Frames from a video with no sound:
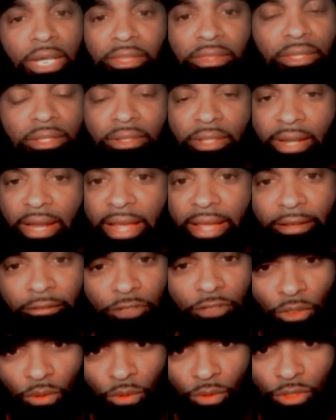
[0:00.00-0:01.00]
Nothing that I
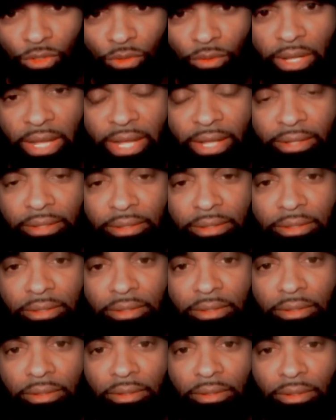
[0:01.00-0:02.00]
have told you guys